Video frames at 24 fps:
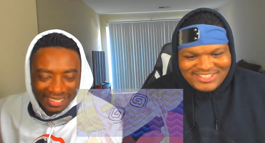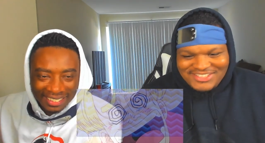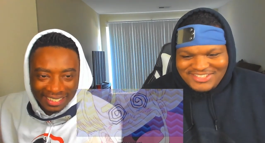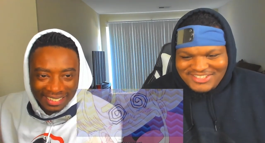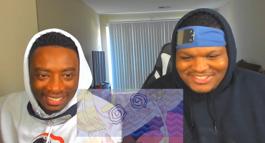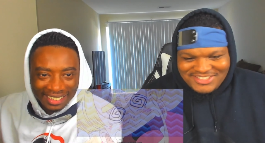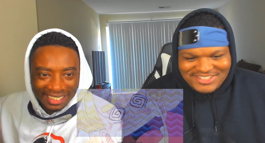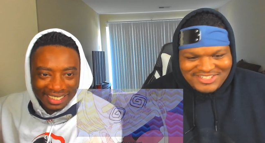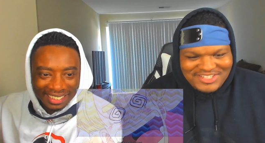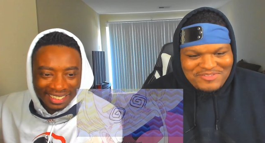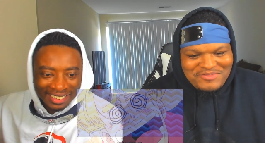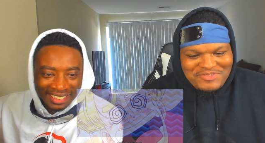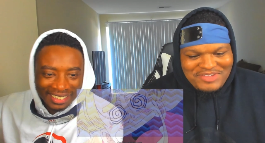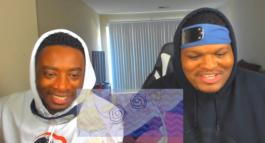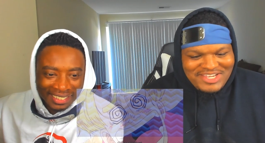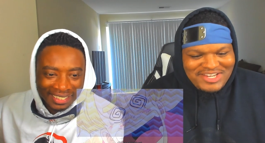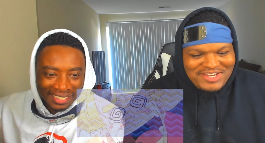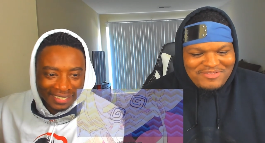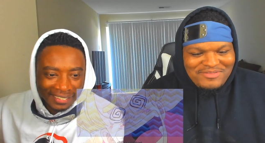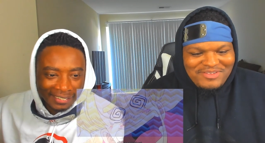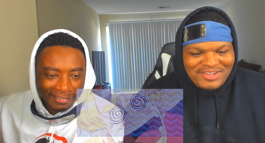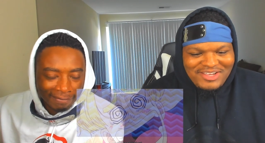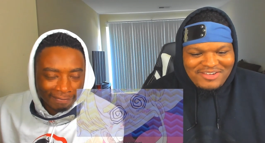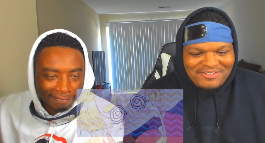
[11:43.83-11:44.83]
Speaker 1: it could be
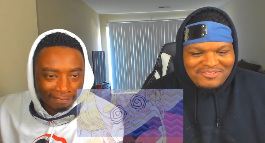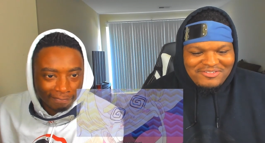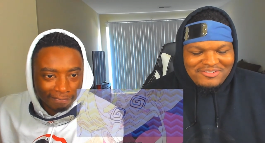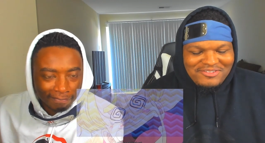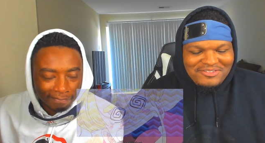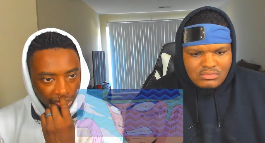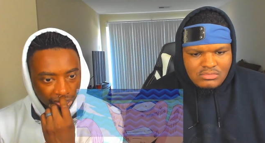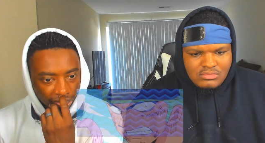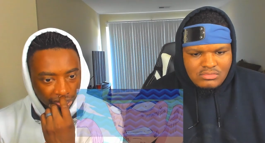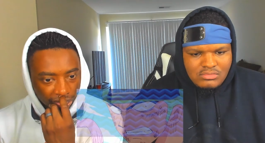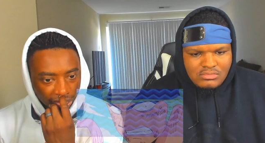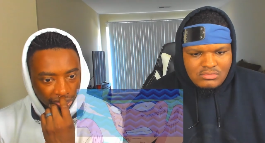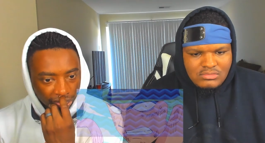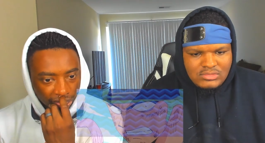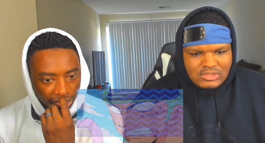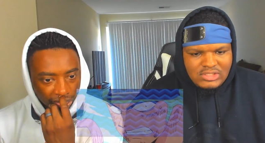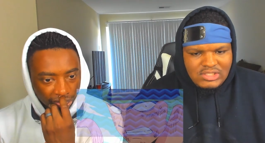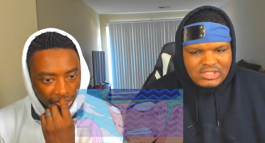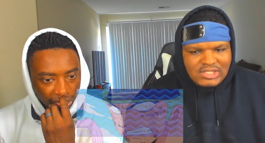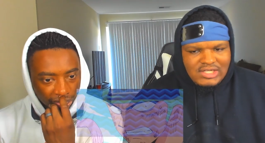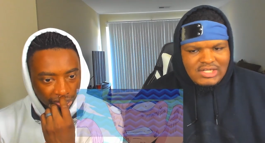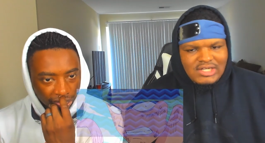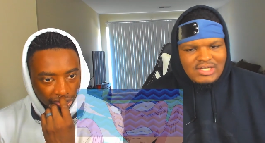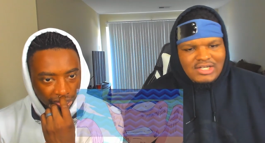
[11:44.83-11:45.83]
anybody's room.
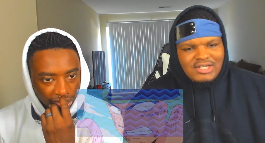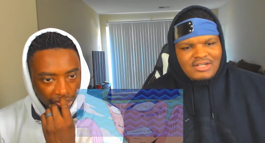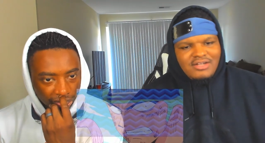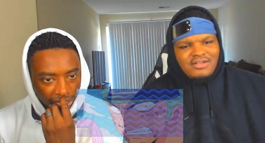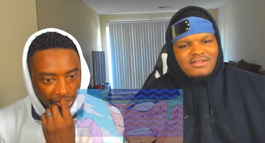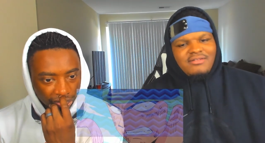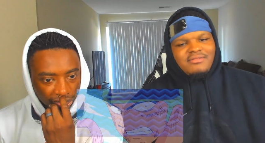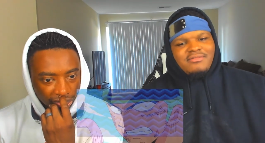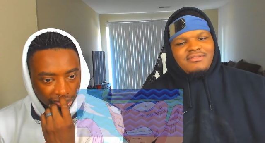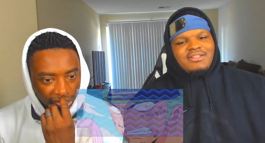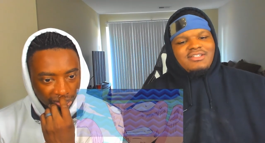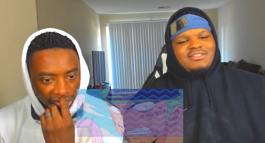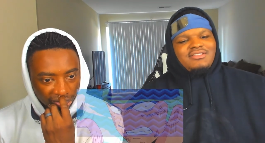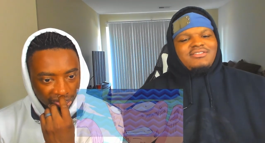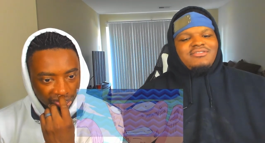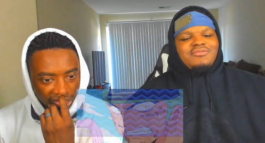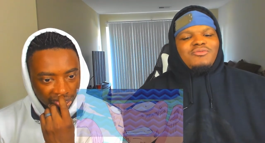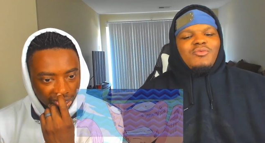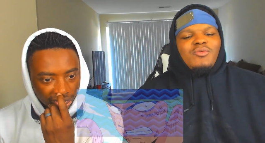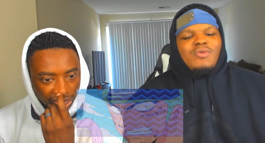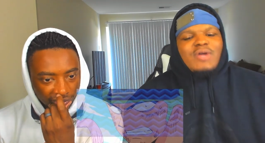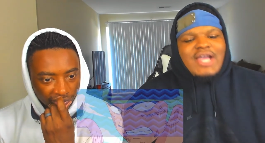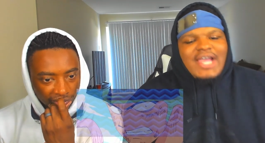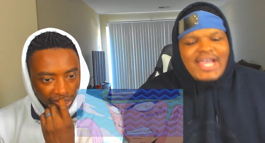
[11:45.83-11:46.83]
Oh, that's
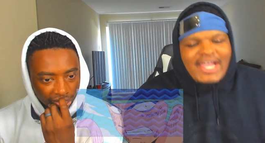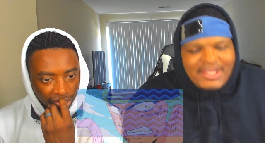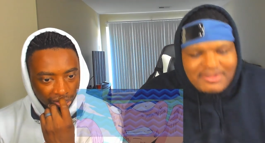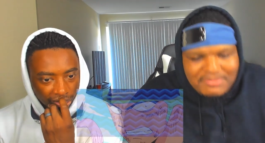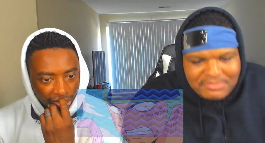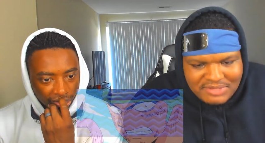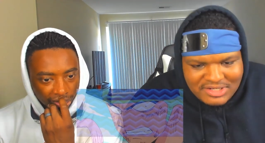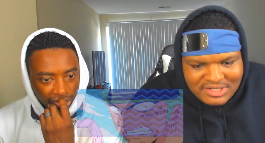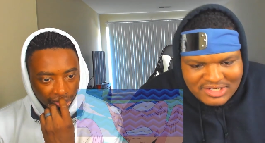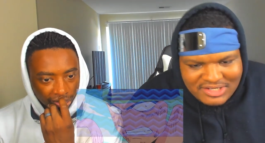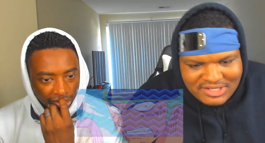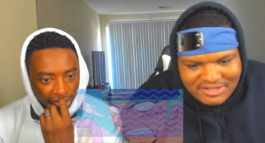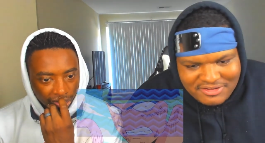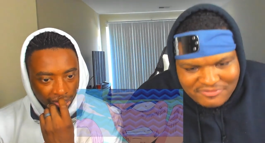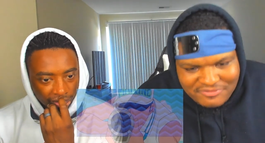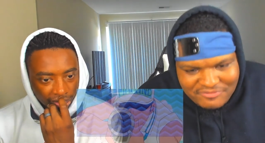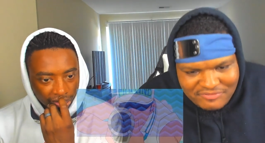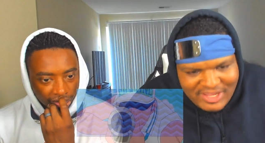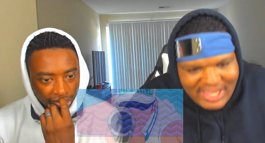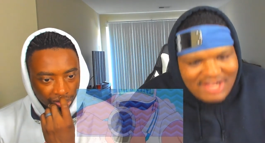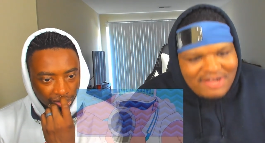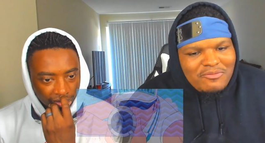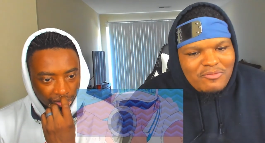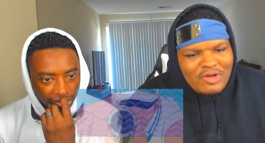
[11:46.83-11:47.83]
whack, man. Fight
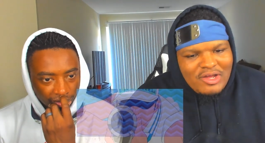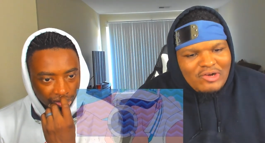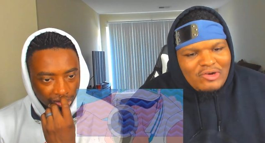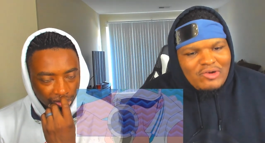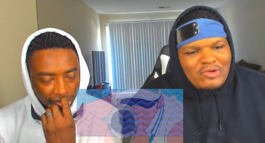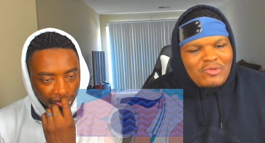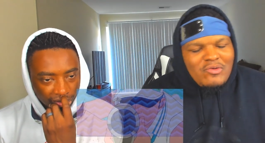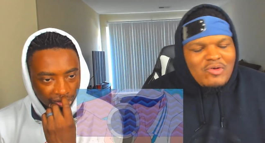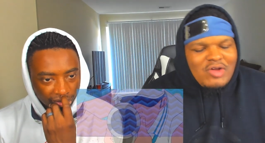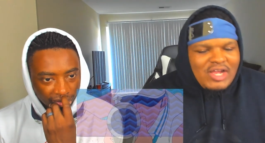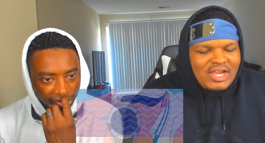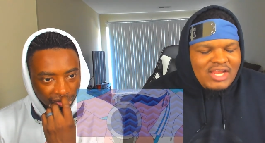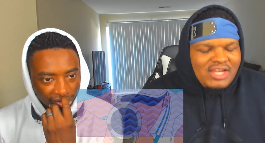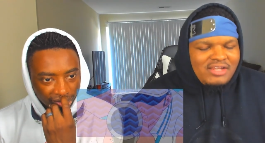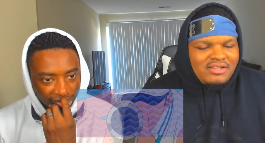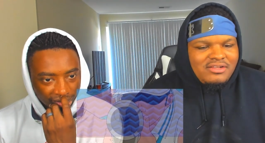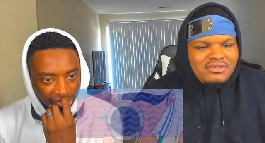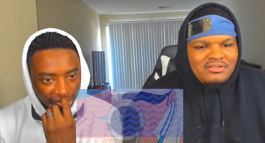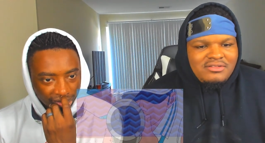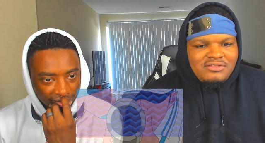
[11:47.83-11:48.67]
him one on one.